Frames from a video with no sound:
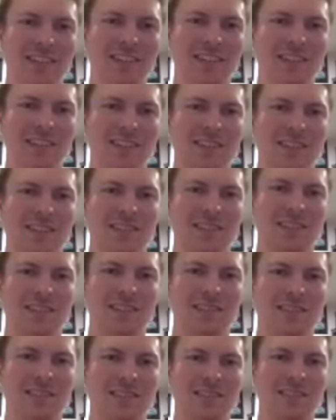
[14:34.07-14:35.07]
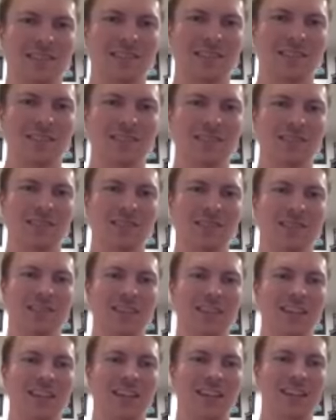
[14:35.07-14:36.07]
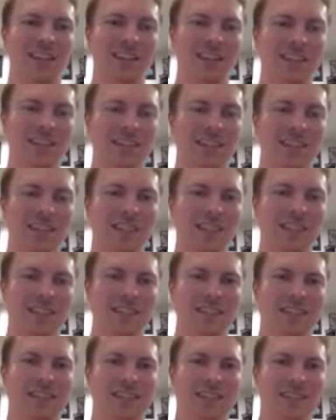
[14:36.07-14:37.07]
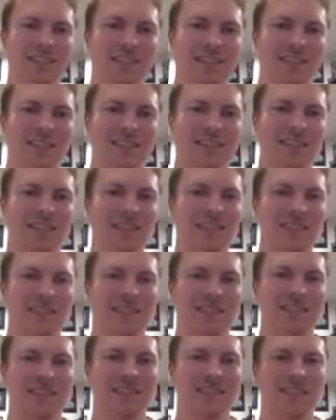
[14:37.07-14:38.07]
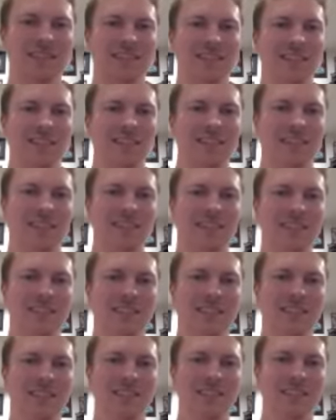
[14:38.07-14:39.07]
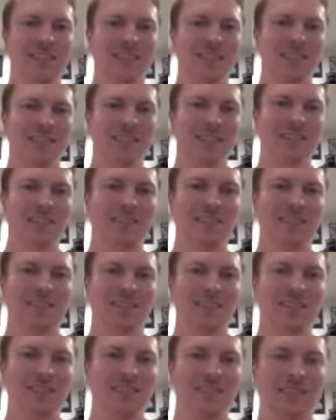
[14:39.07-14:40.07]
(not speaking)